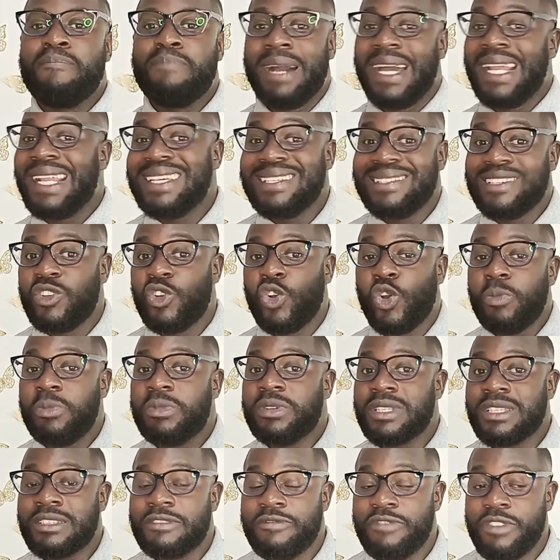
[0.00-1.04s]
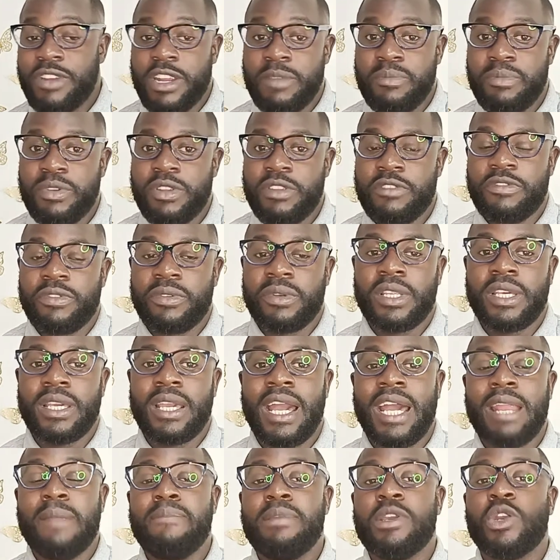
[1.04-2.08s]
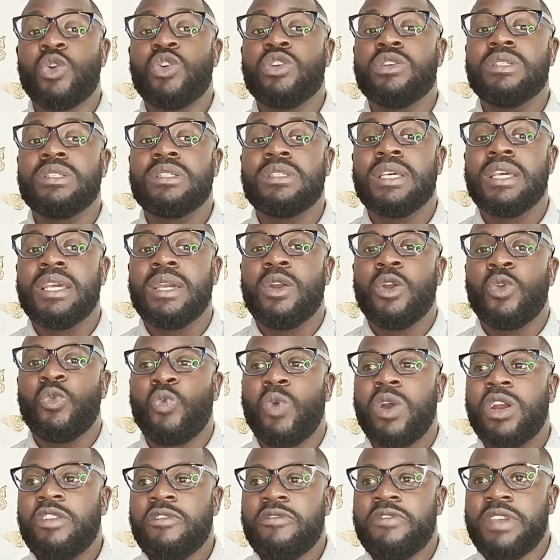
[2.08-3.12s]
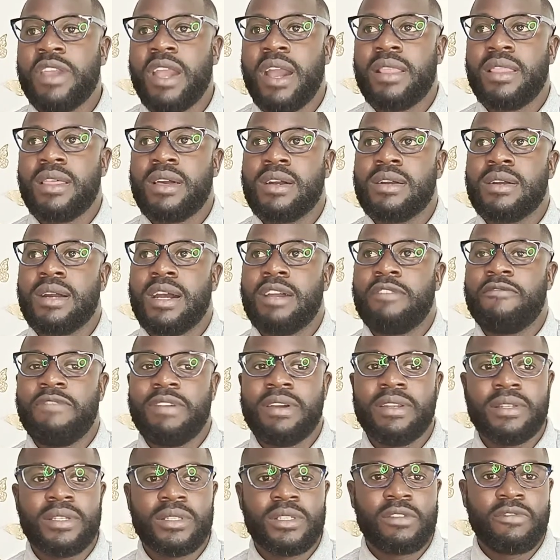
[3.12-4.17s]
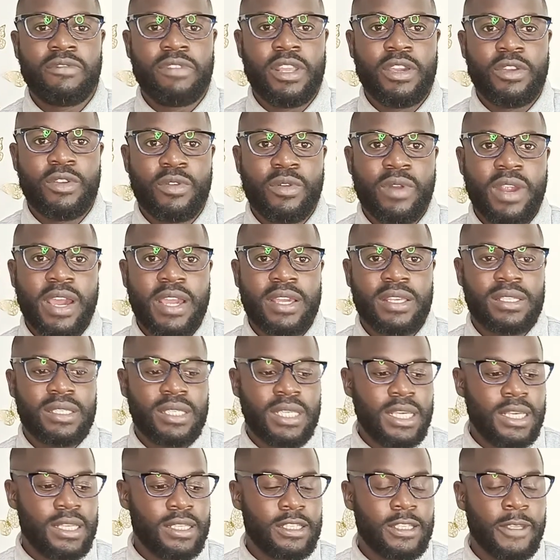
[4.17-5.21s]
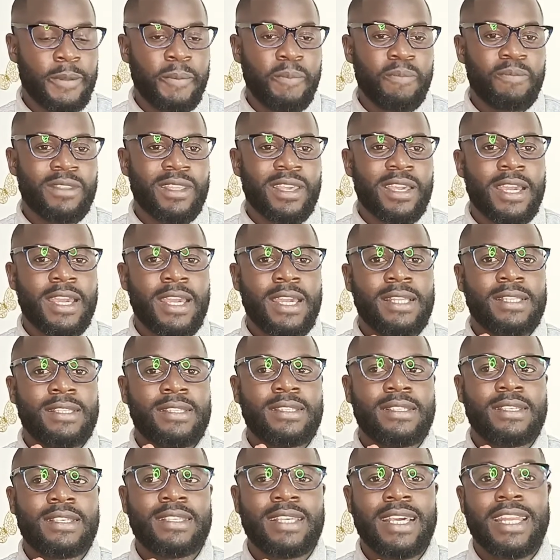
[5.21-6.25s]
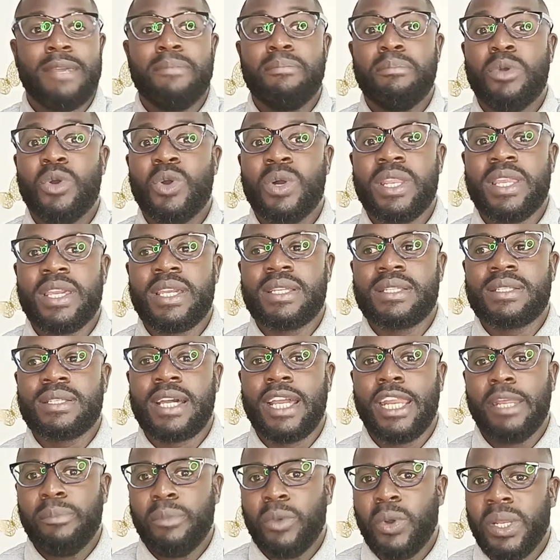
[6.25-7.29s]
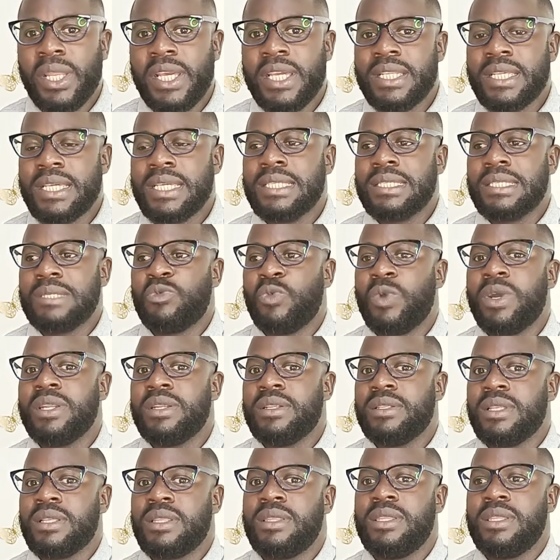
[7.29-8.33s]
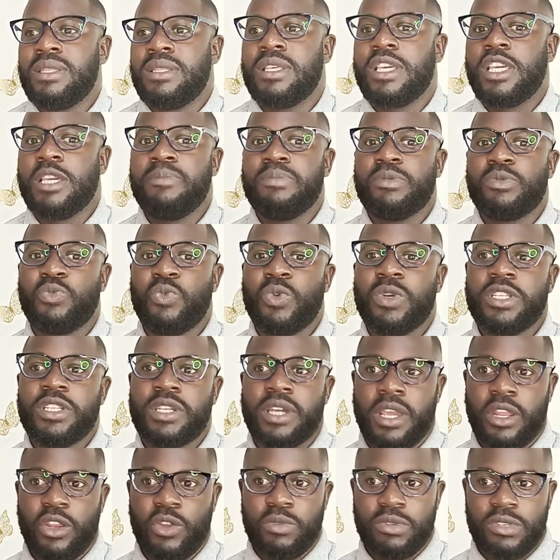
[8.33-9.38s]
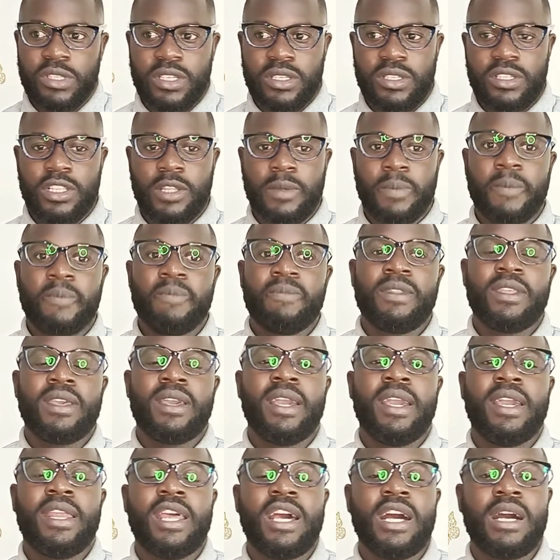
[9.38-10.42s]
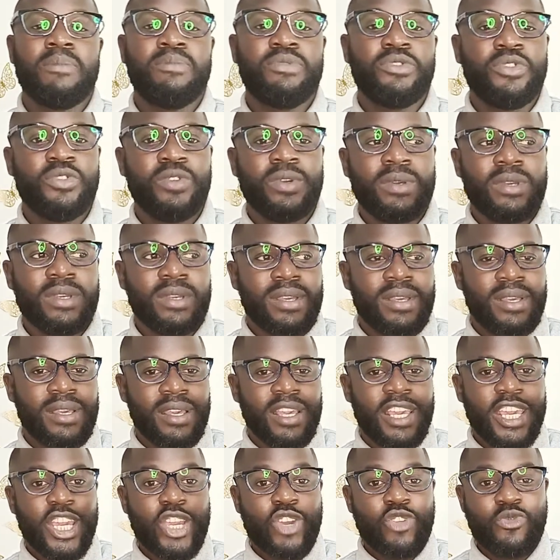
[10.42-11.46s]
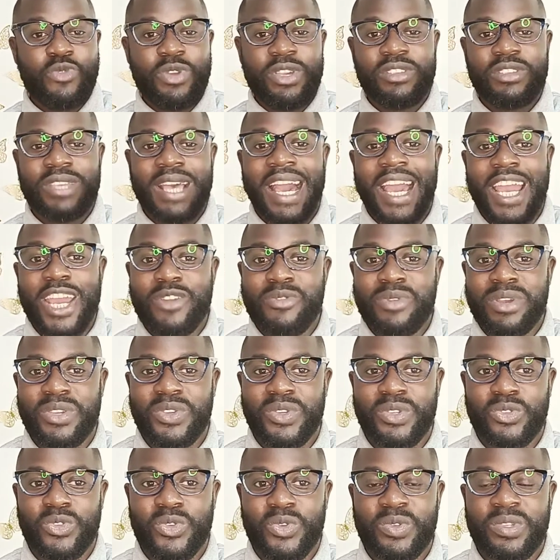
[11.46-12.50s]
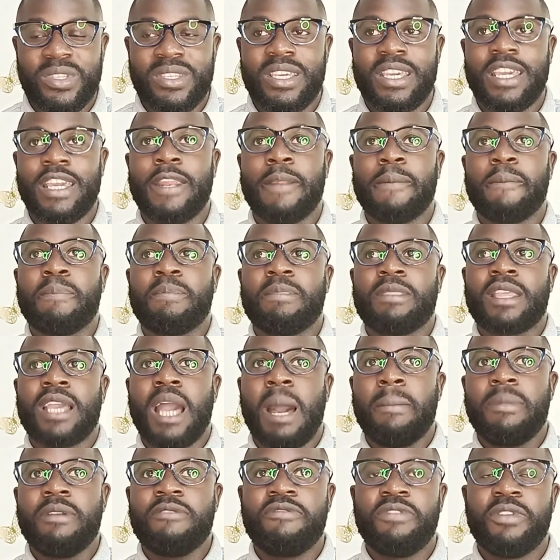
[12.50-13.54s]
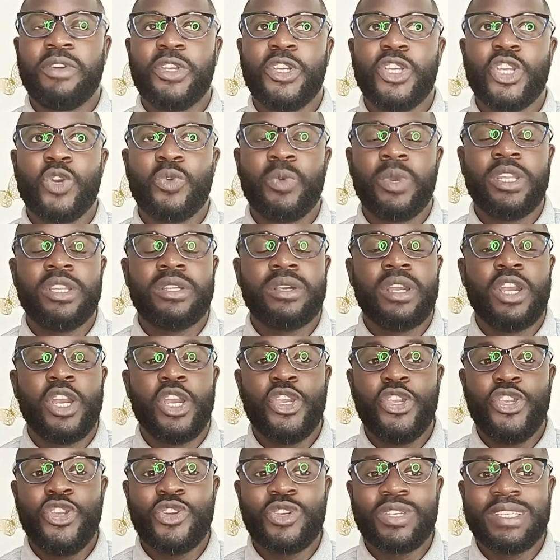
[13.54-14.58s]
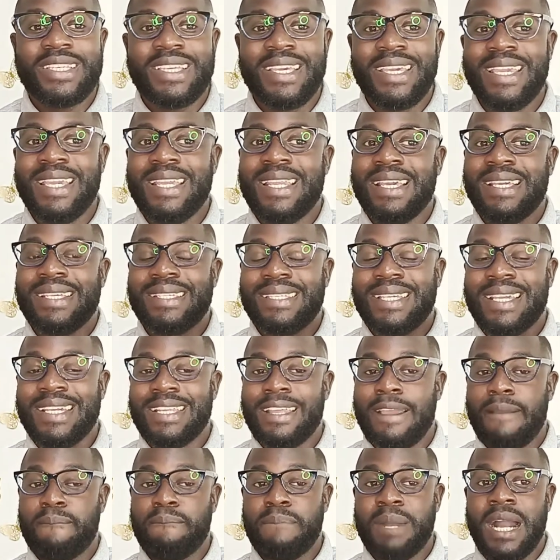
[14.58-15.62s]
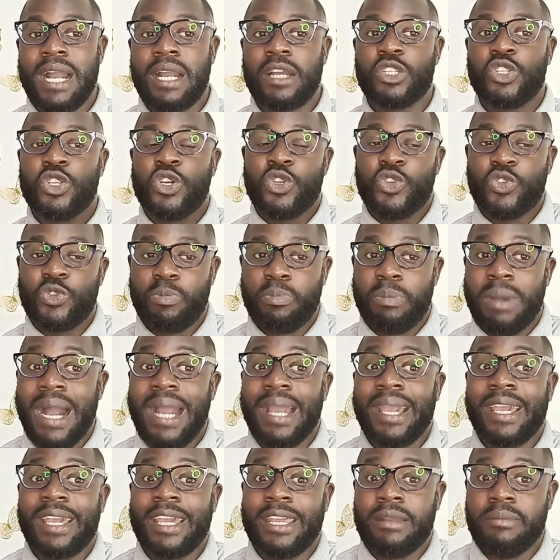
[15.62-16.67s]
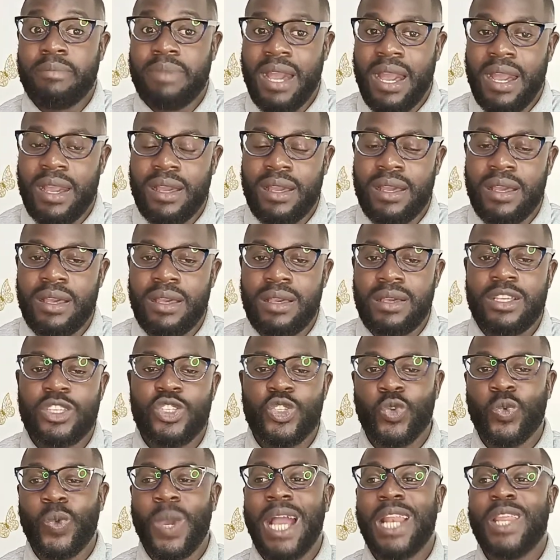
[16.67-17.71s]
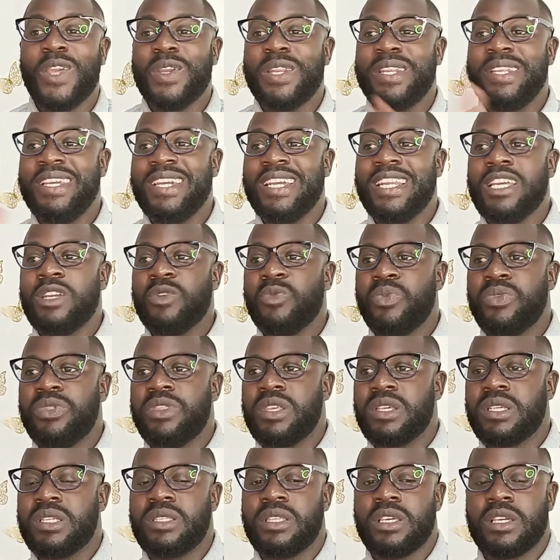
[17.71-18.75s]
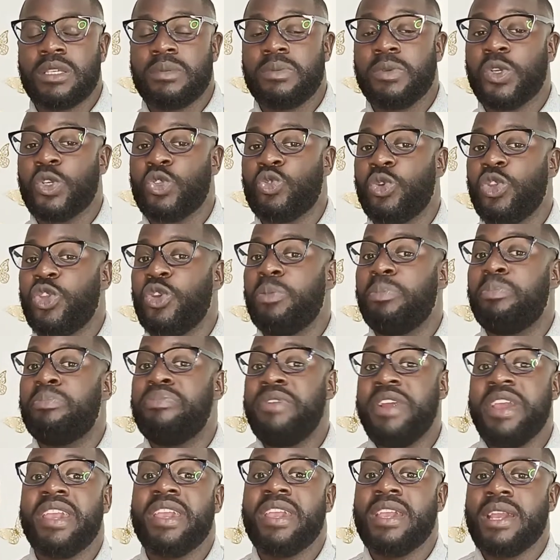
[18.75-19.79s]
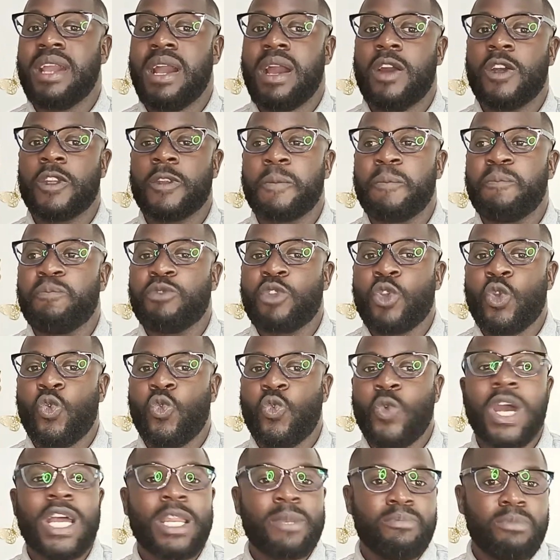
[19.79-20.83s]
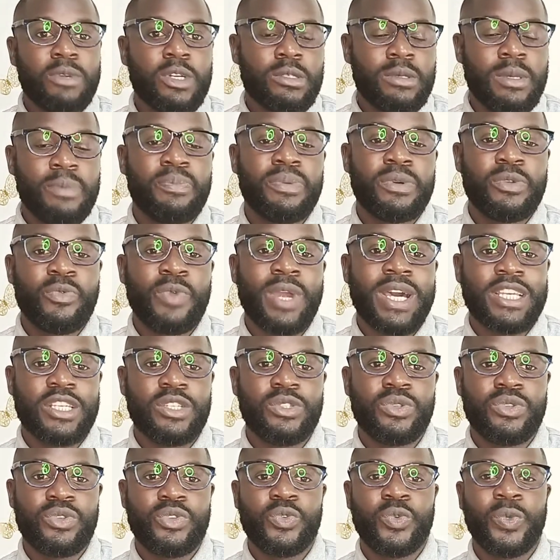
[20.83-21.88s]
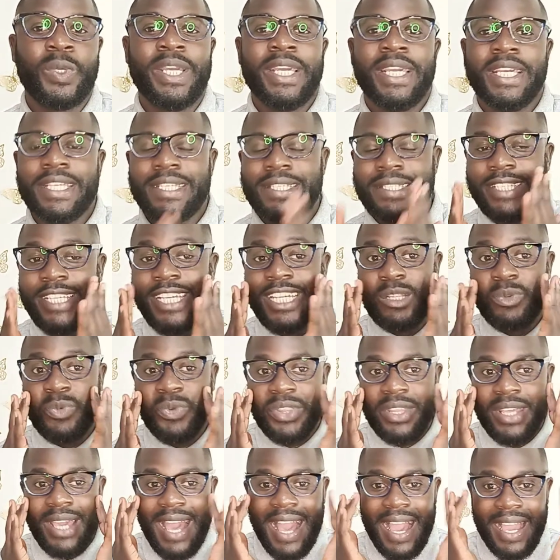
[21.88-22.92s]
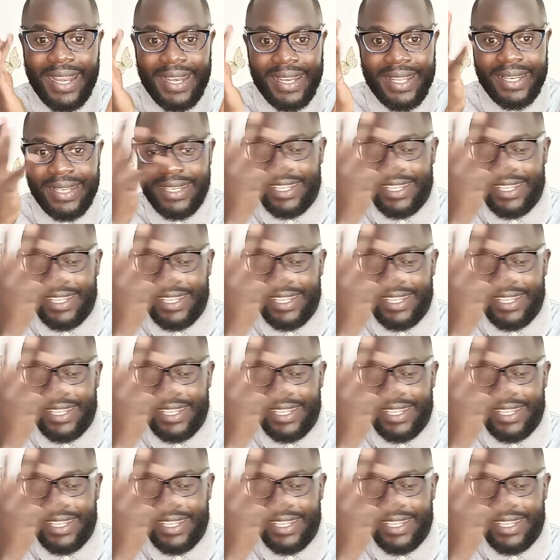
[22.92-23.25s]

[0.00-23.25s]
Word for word: balancing hormones very beautifully. And because one of the other advantage of licorice is it's, it's an emollient. An emollient is one that keeps water in your system. It helps you increase hydration to your skin. And before you know it, your skin is getting back to back and back. So while you're dealing with these things, because when you're breaking out, what most people rush to do is deal with the acne,